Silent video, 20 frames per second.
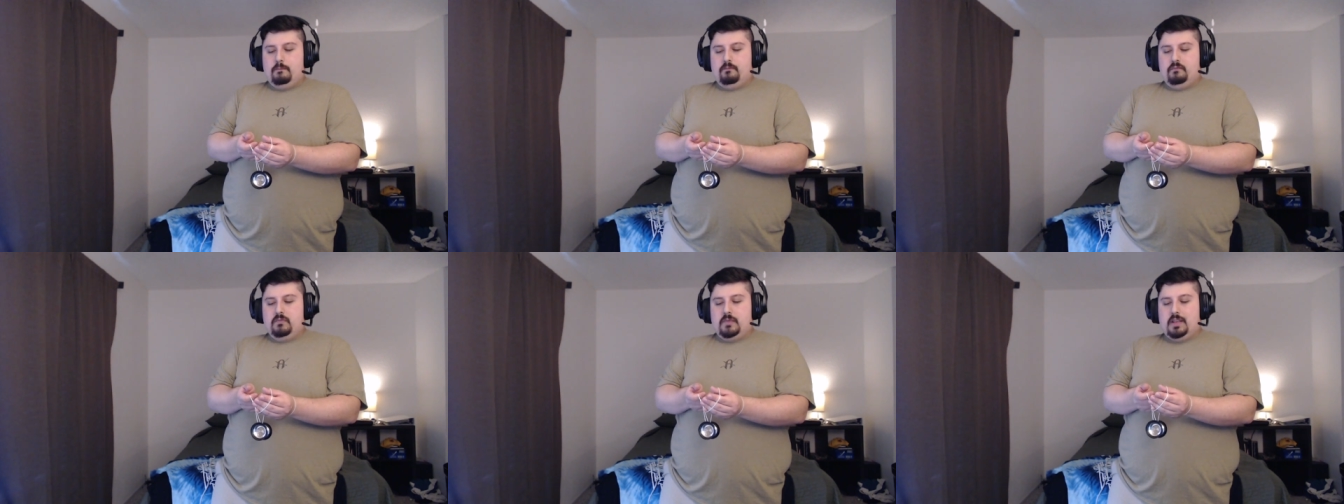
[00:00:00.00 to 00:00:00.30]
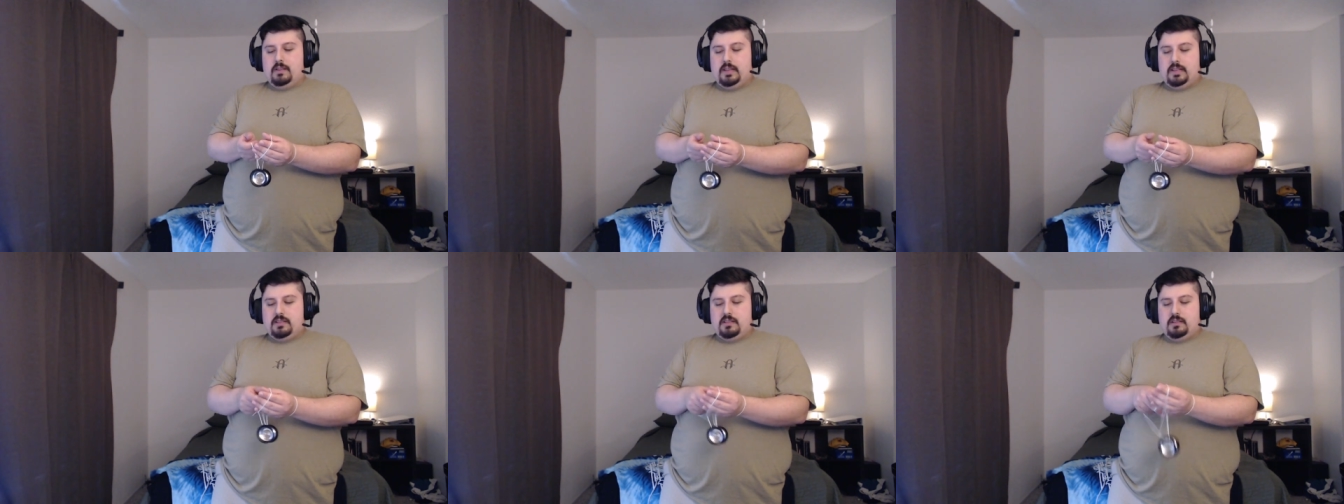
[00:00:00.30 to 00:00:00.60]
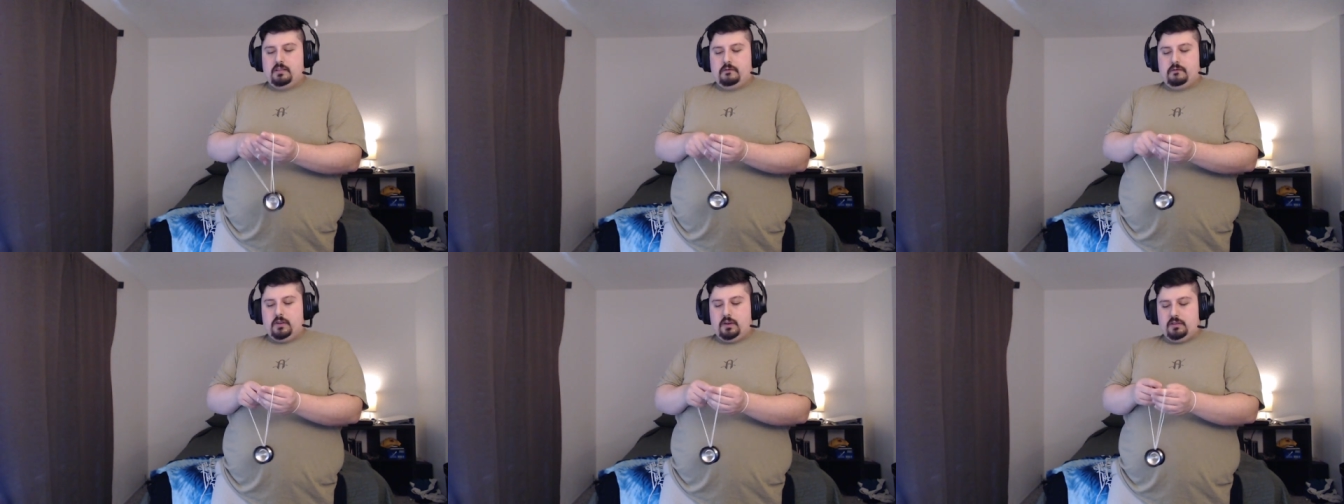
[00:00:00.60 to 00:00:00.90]
And that's the
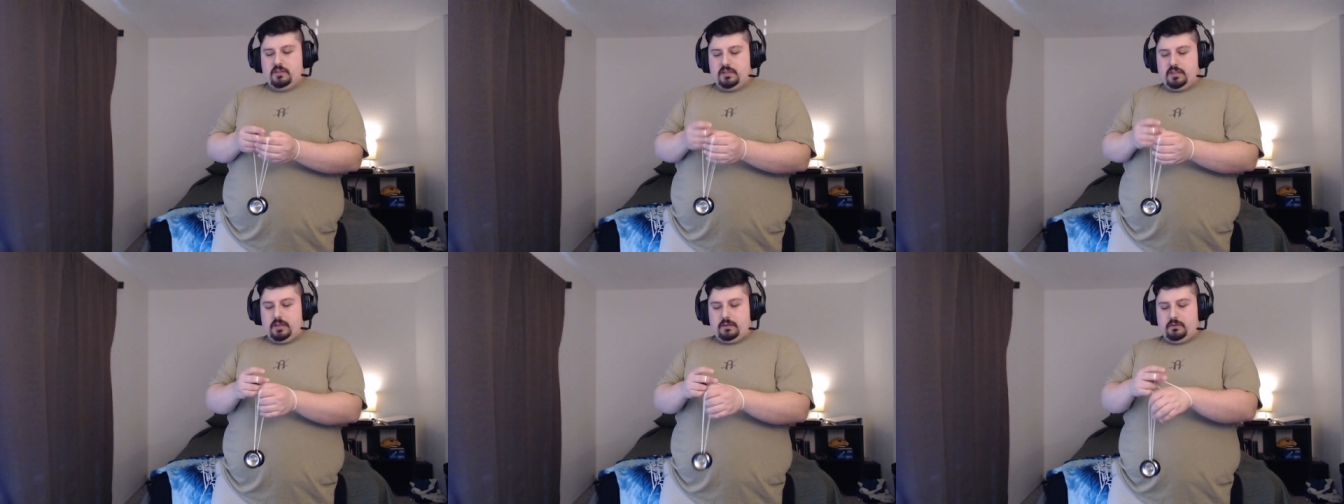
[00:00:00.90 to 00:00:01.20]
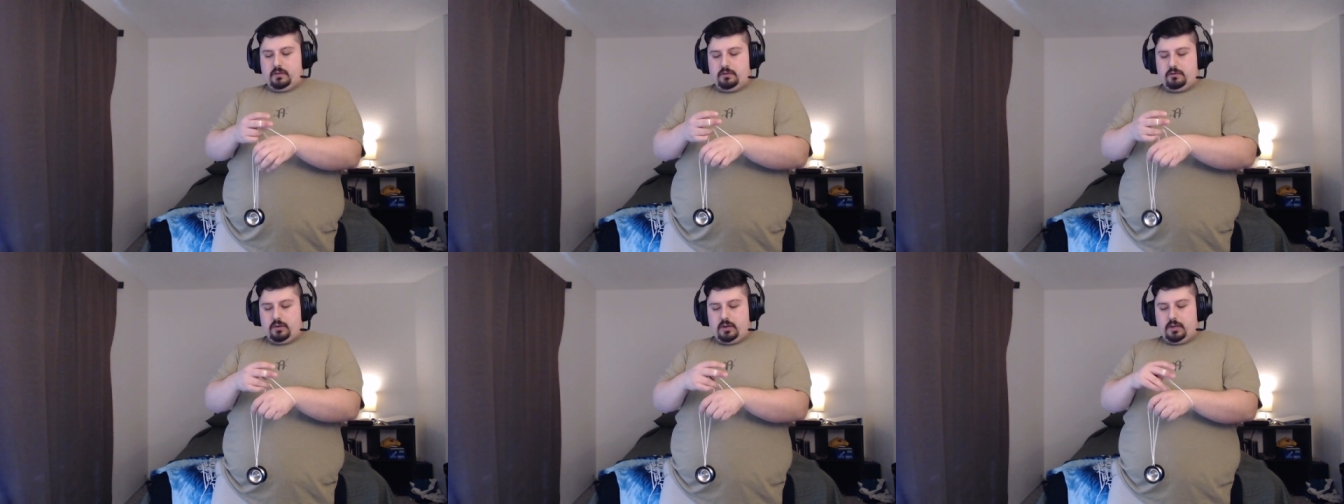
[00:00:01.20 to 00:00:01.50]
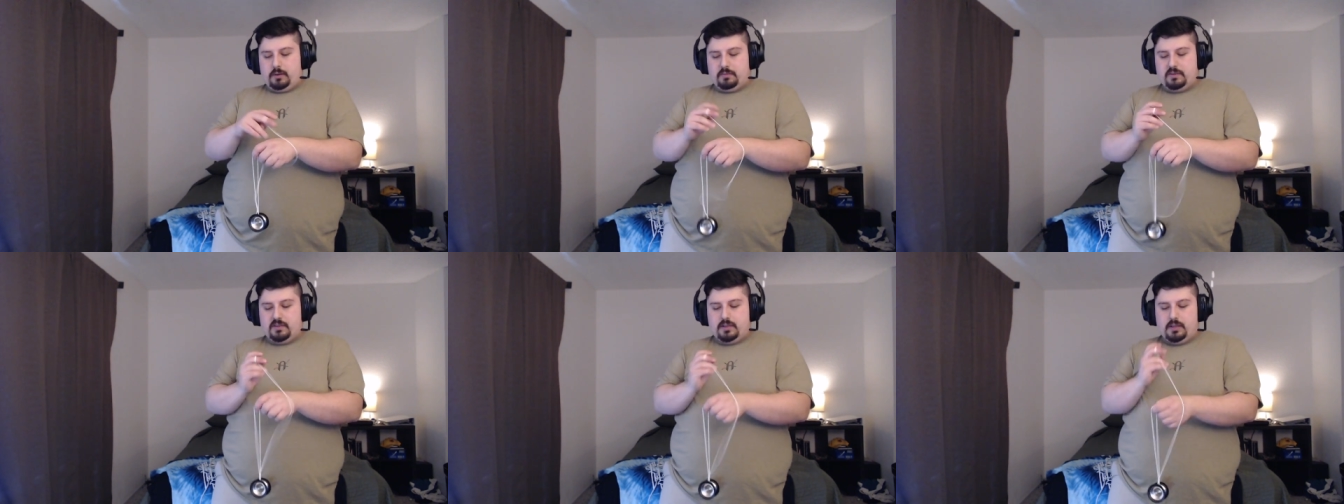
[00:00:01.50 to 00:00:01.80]
first of the
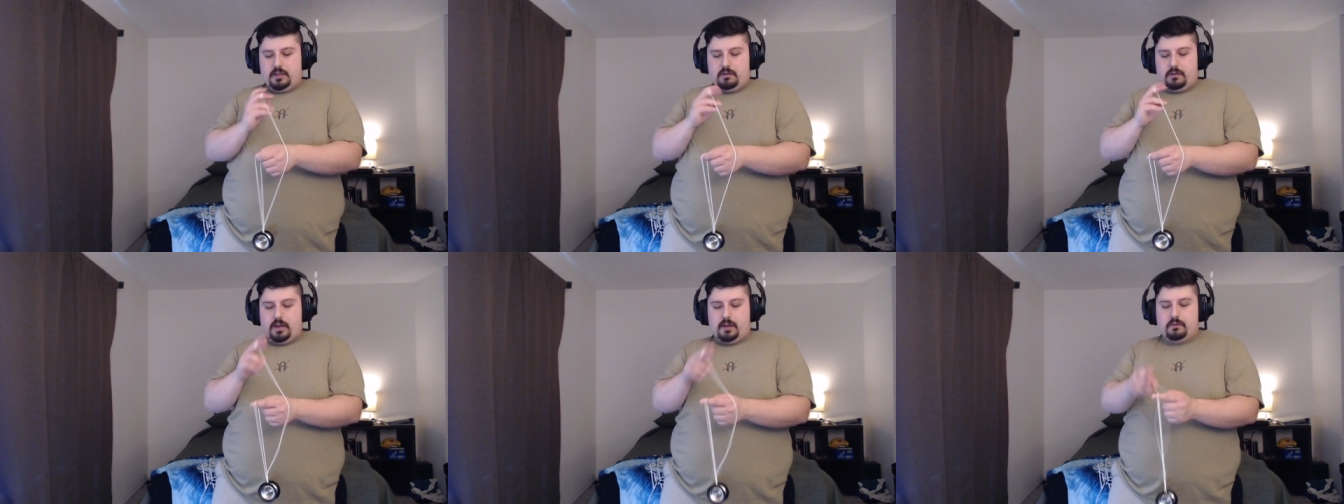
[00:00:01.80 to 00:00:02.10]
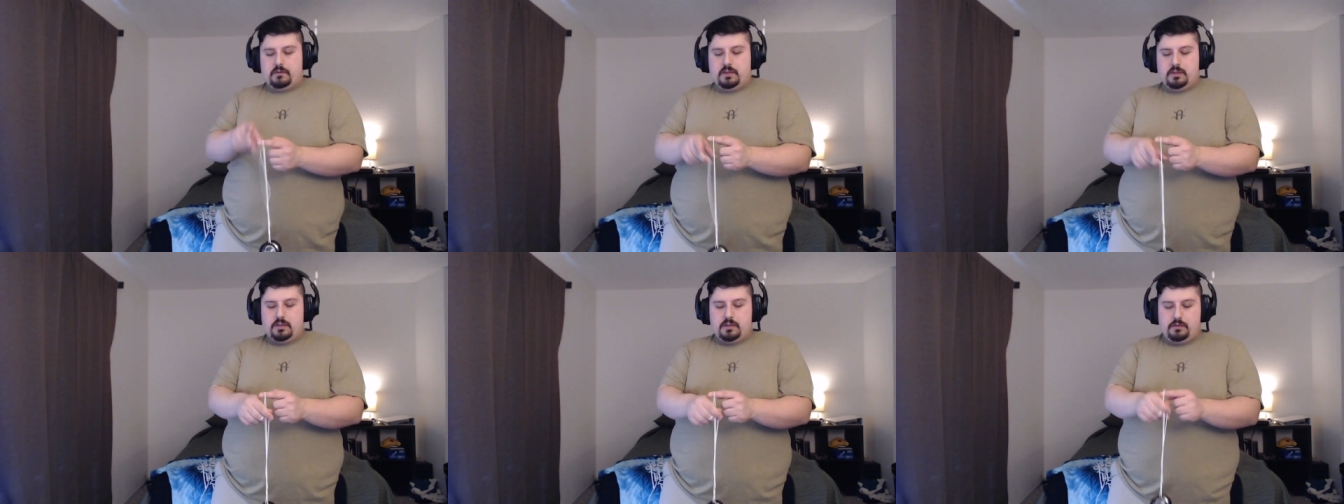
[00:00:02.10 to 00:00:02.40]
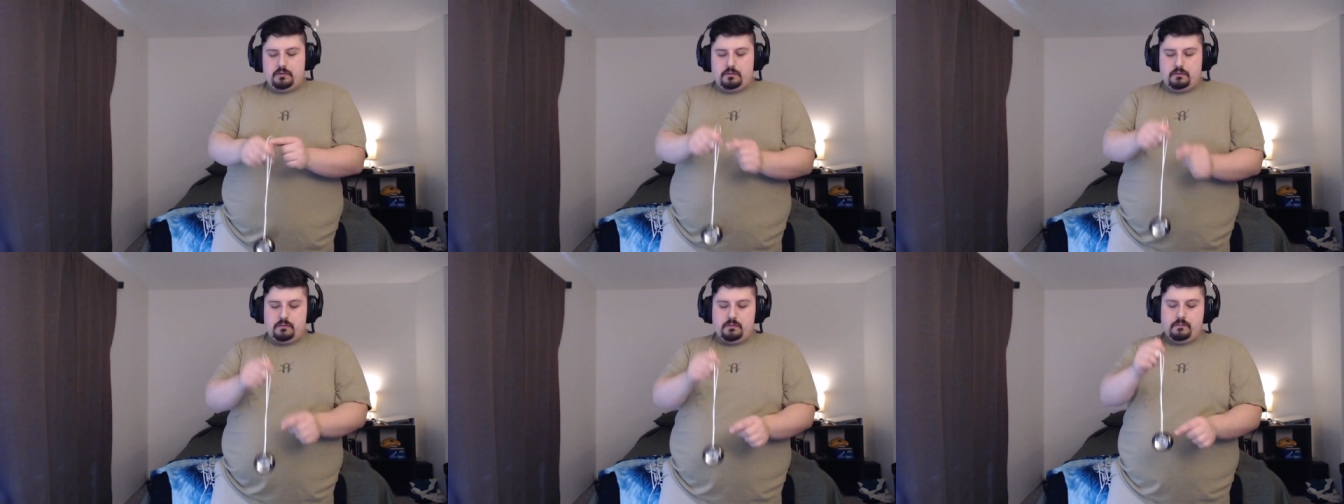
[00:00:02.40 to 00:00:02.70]
drops that you have to
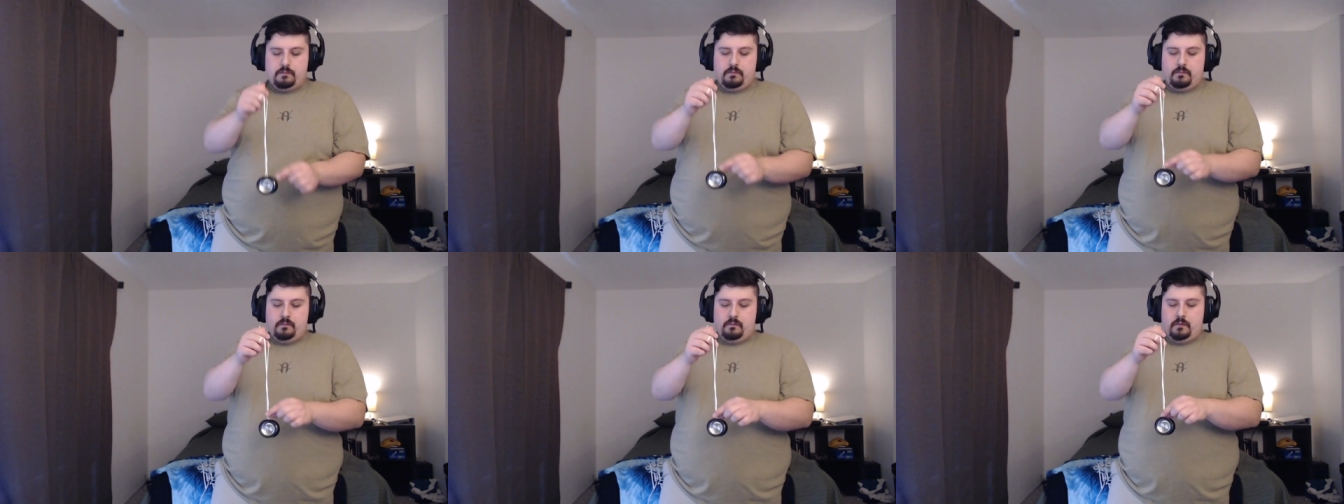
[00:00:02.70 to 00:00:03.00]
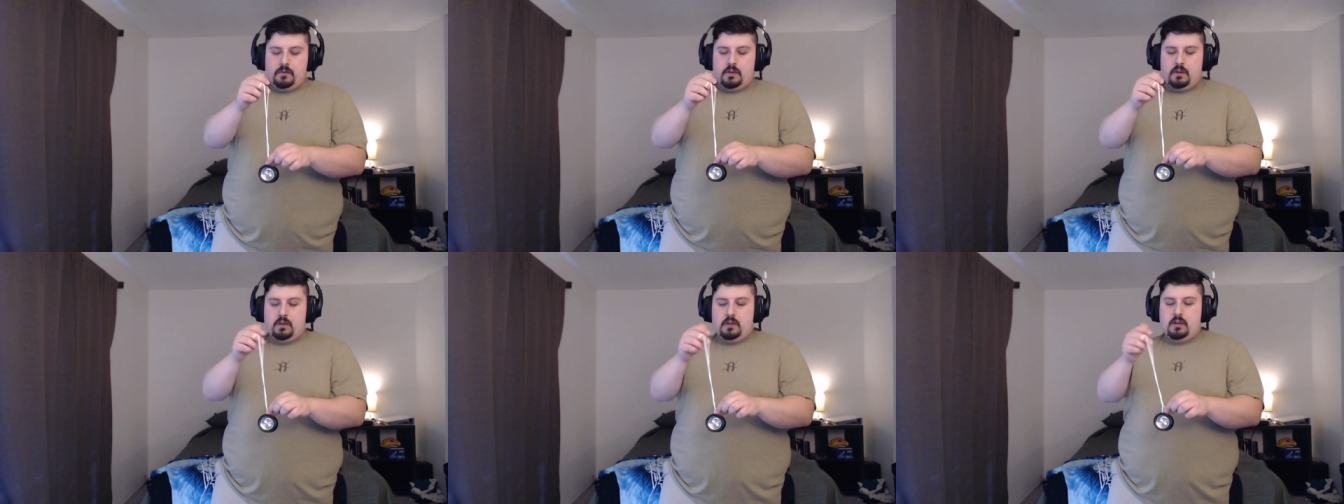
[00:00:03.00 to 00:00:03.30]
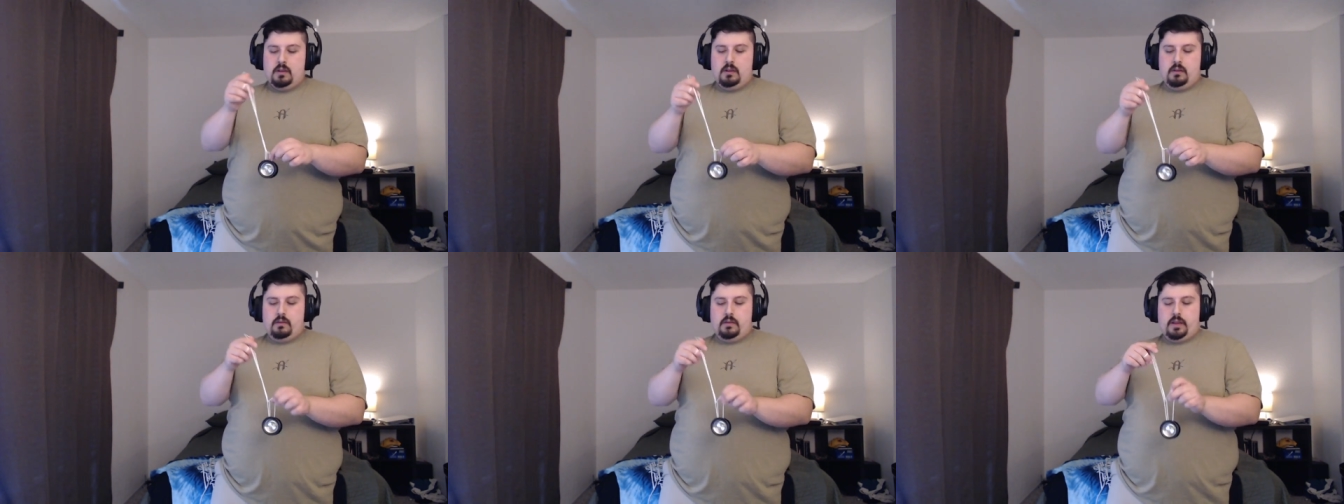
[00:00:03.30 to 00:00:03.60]
do
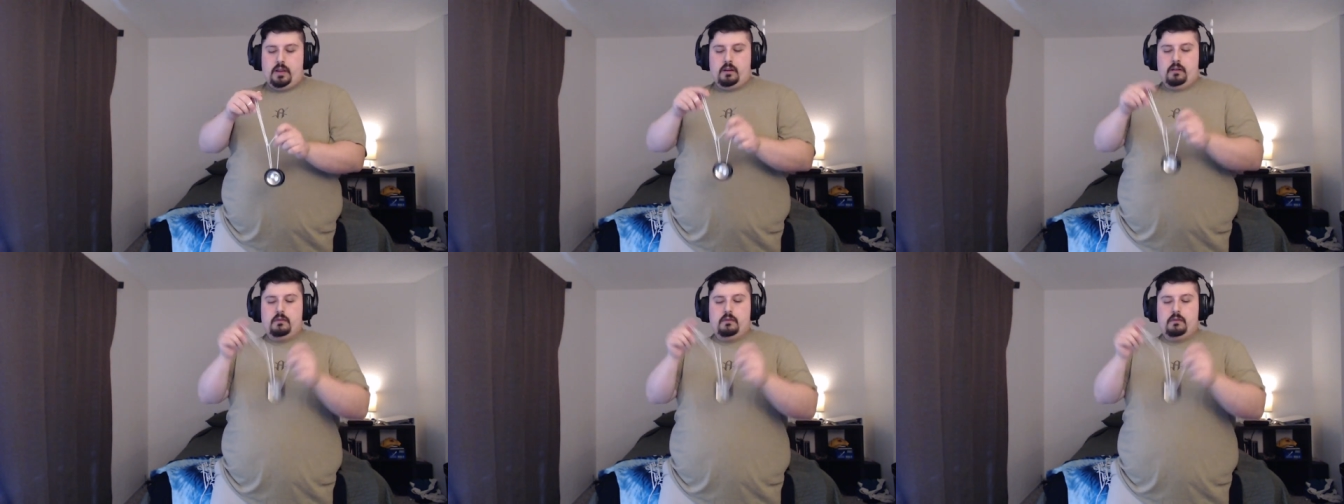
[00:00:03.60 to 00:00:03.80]
there.